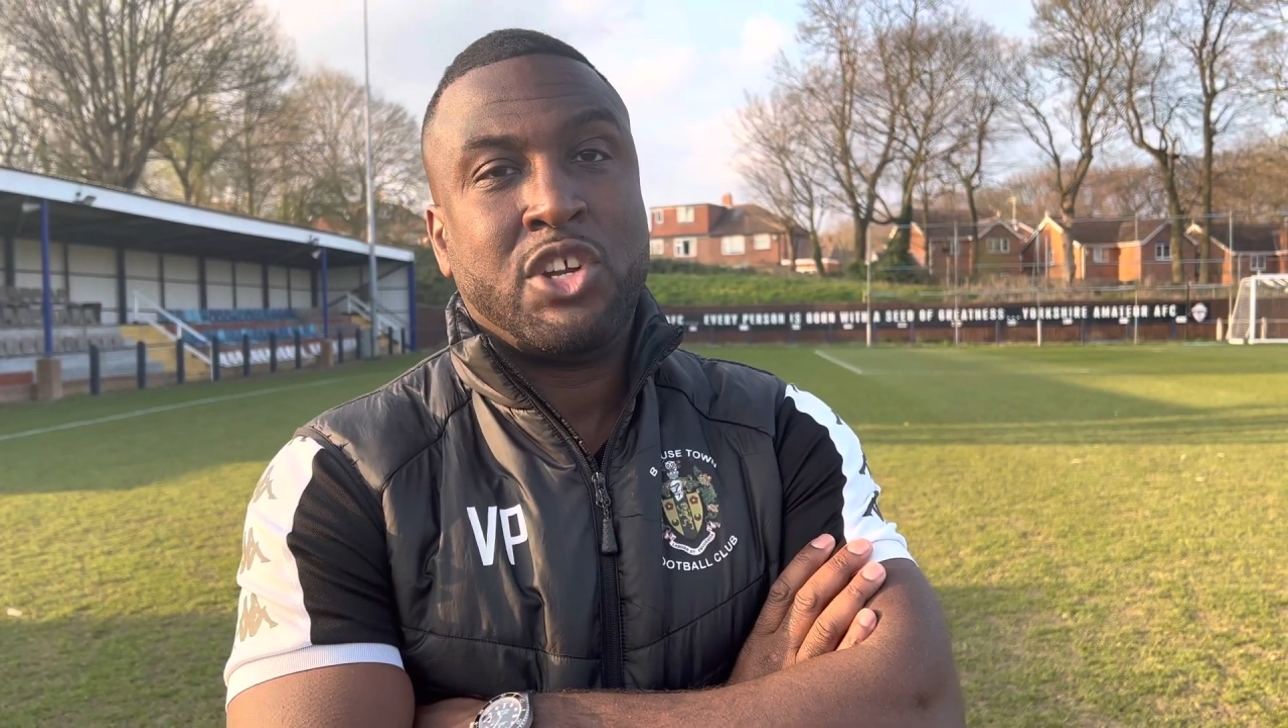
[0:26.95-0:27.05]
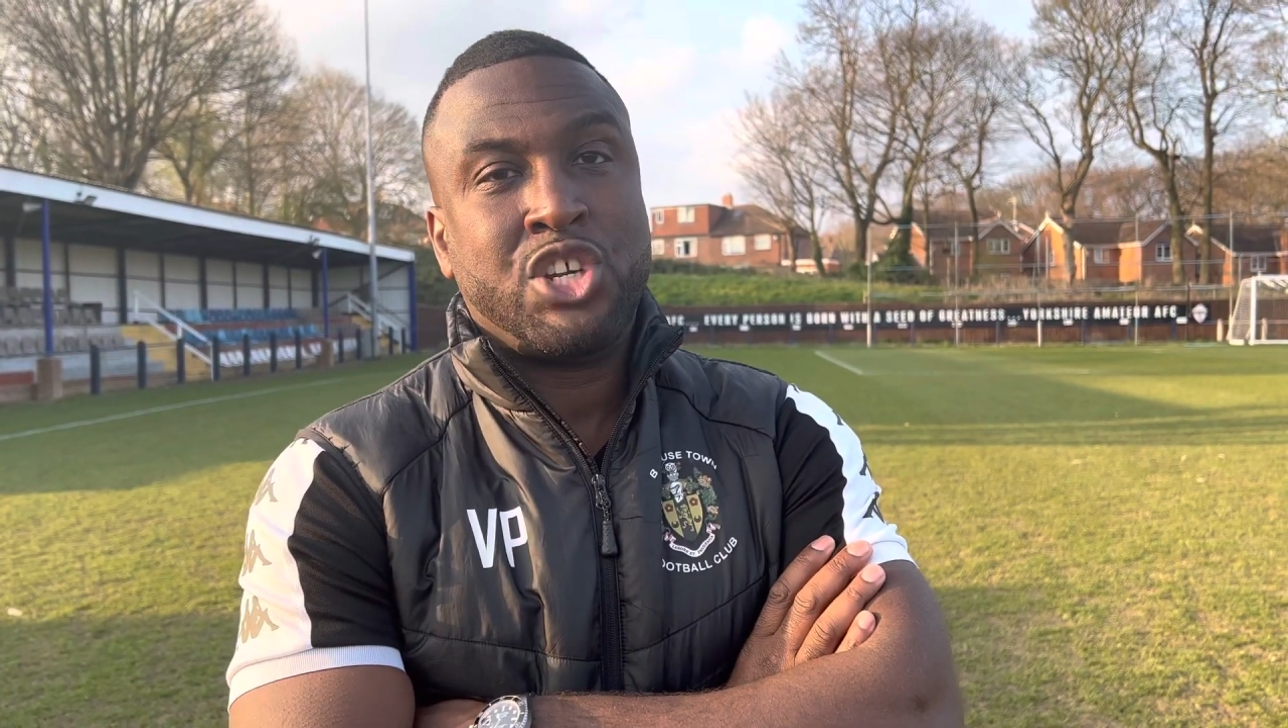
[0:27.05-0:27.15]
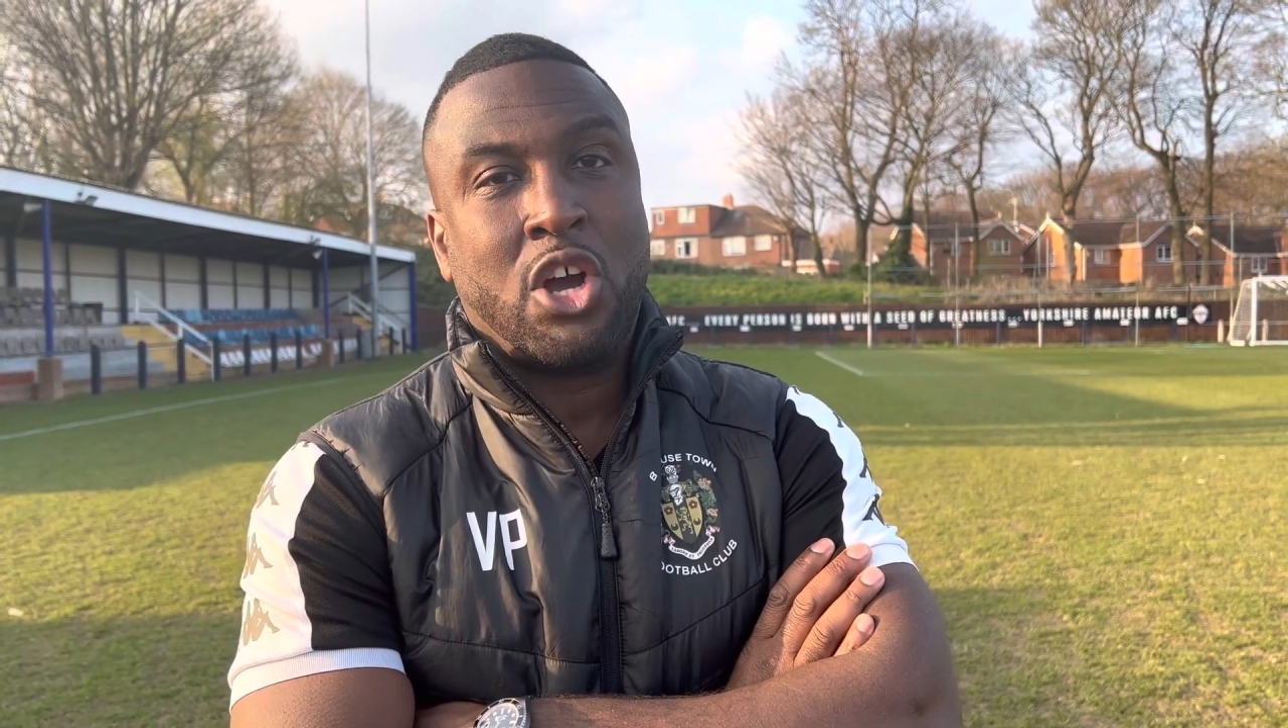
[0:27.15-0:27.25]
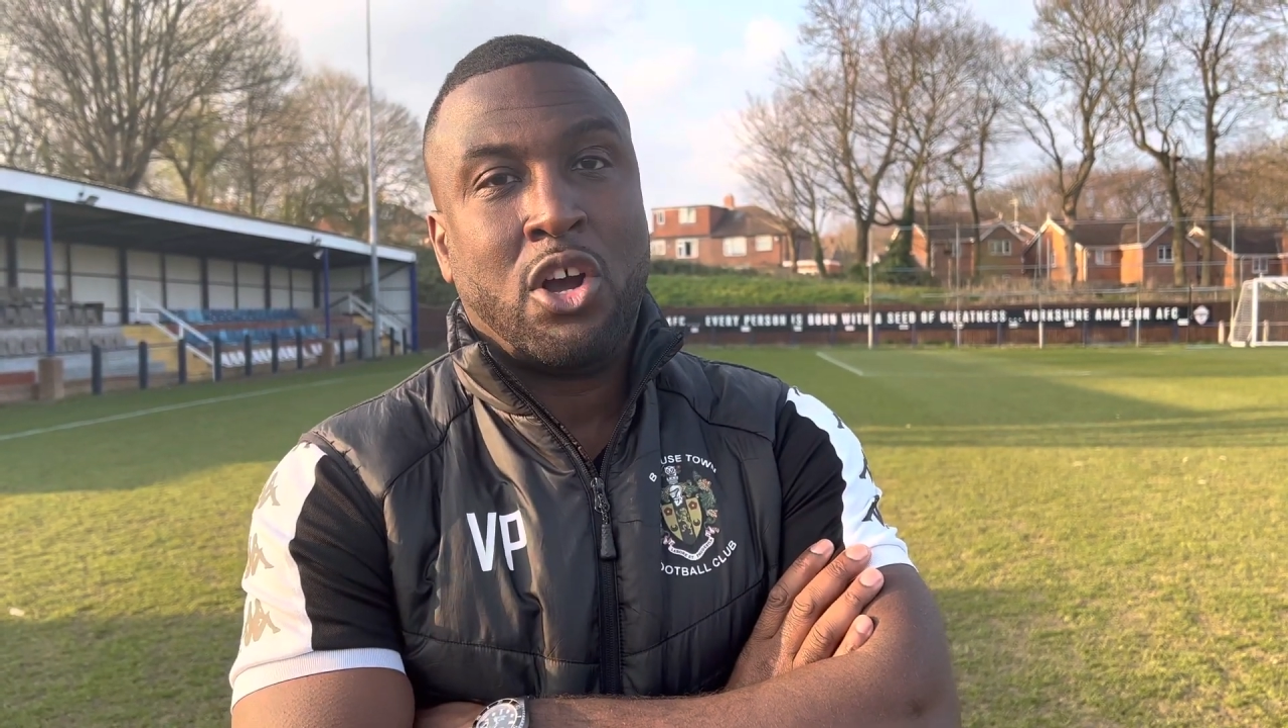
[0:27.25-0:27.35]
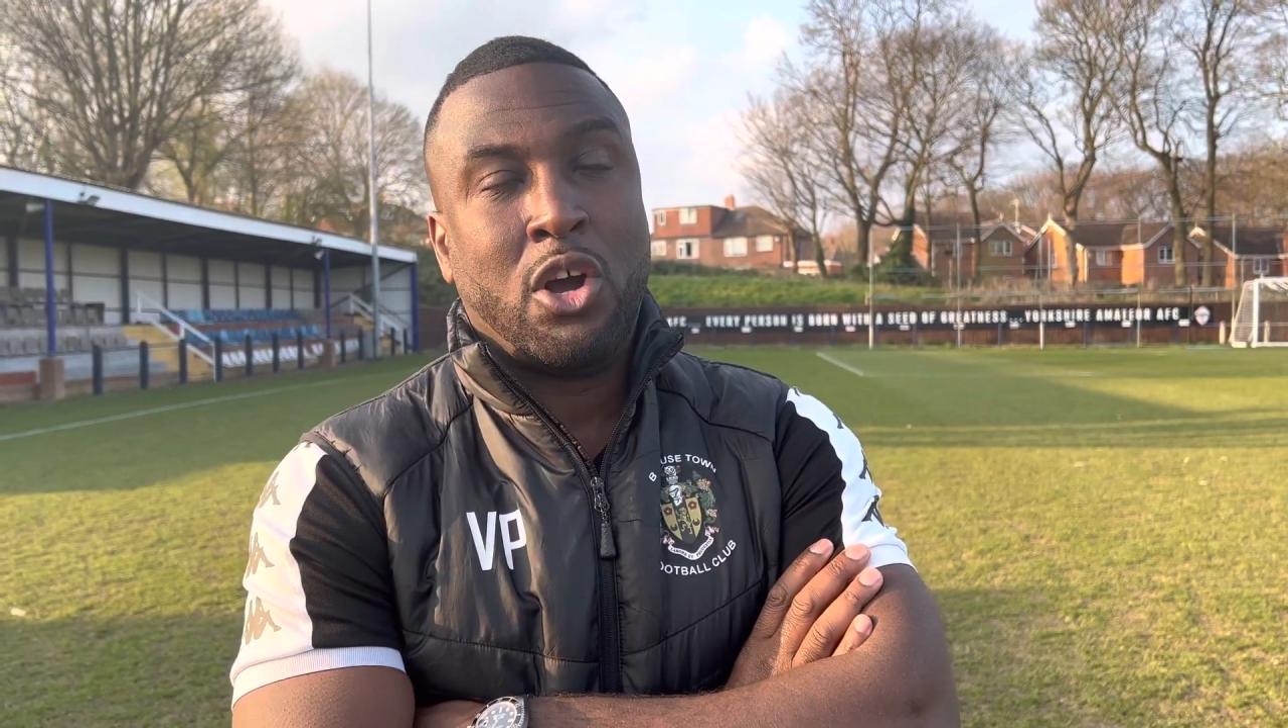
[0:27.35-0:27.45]
a
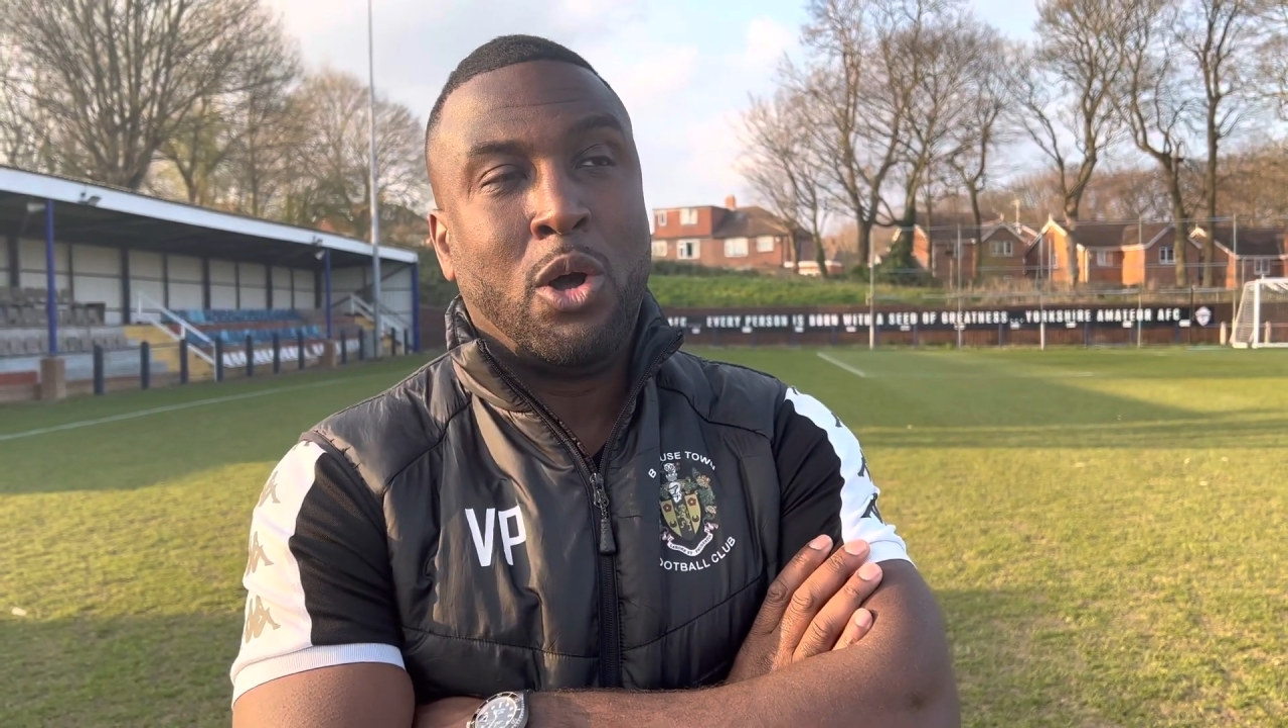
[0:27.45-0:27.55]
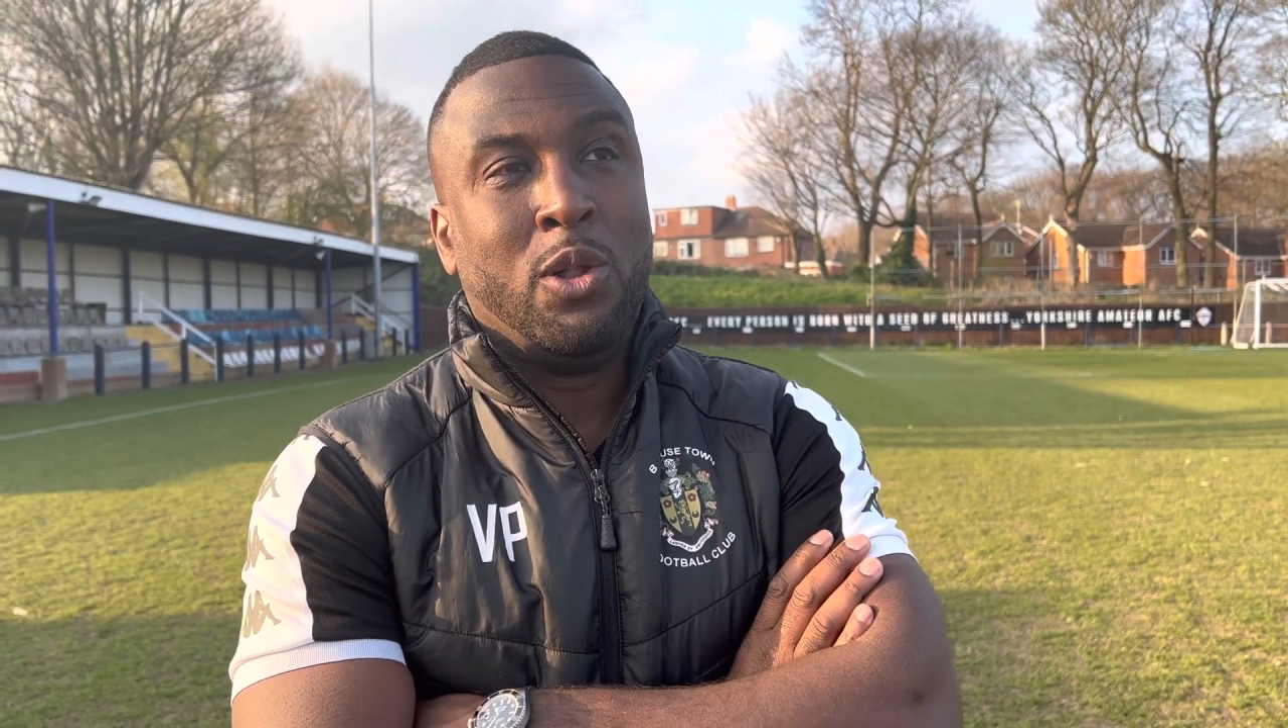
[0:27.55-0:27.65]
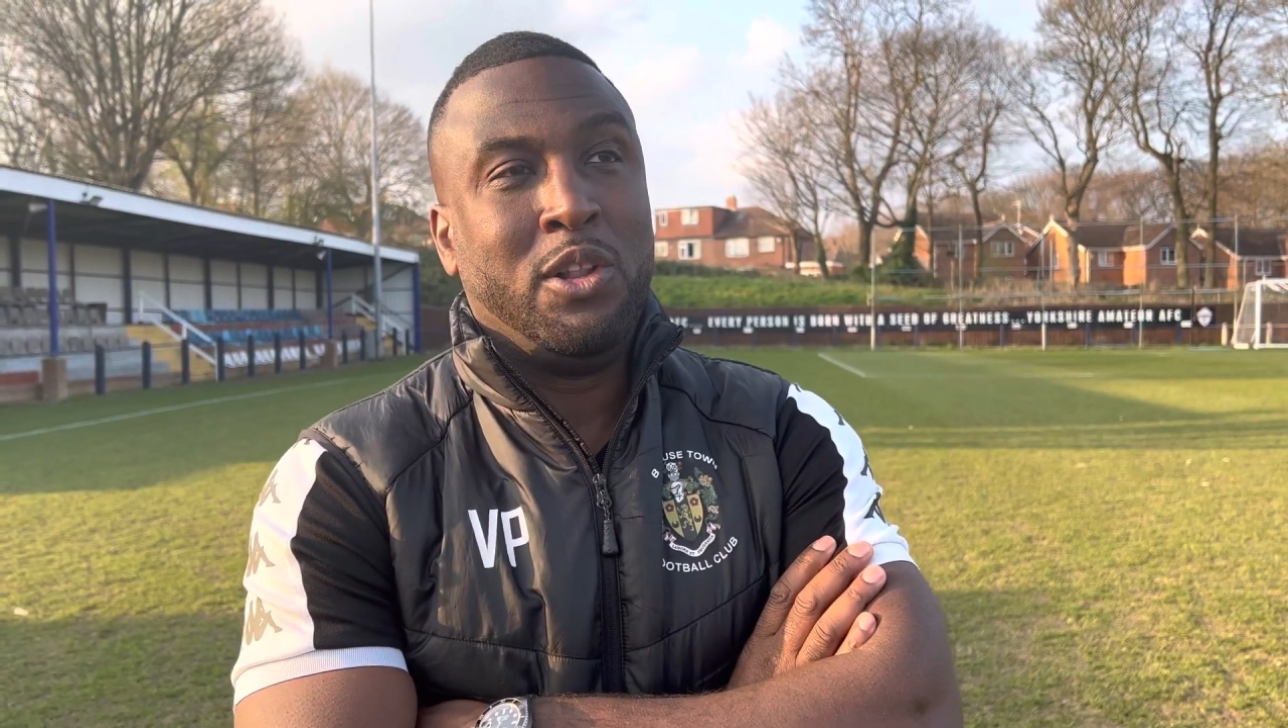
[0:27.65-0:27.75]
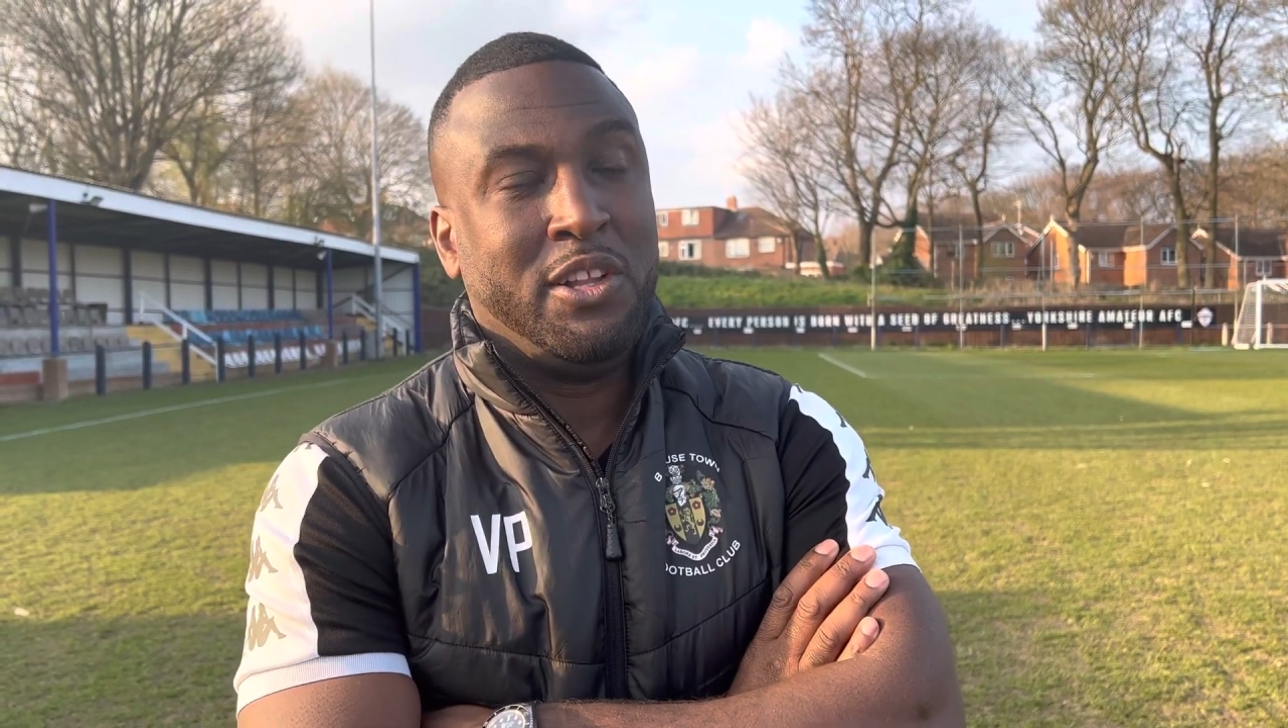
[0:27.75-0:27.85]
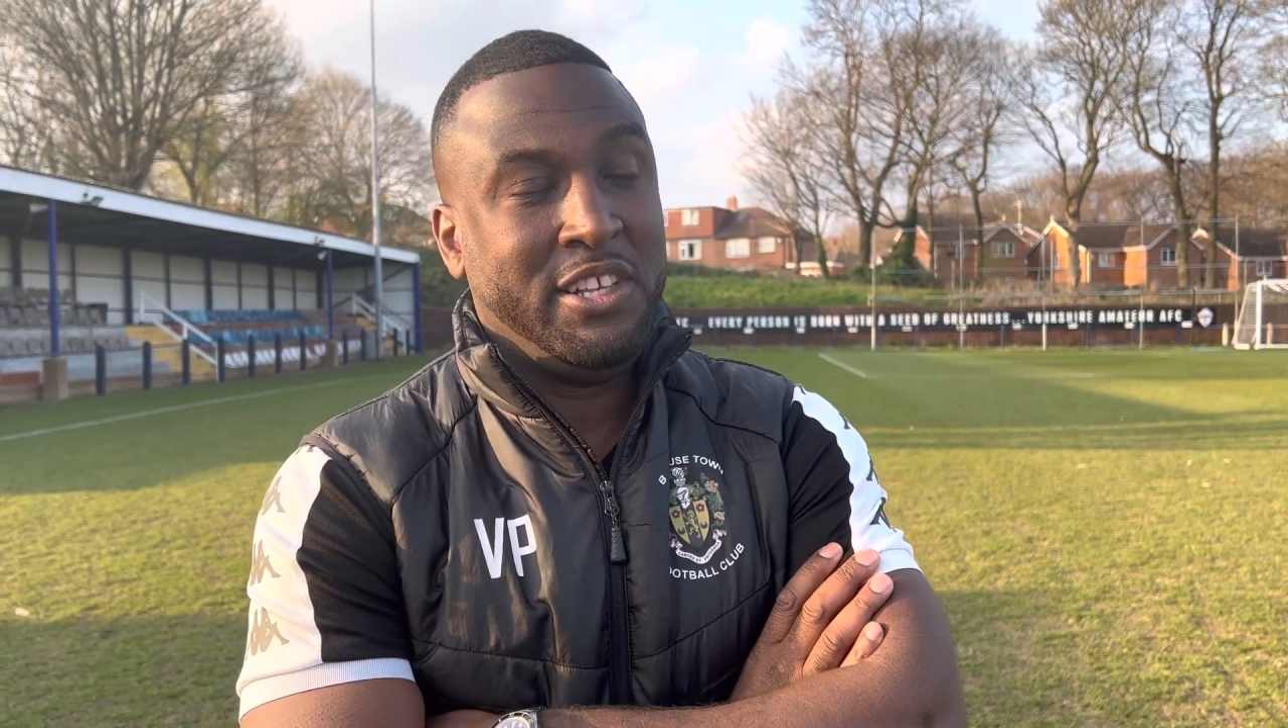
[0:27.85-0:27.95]
shot on goal.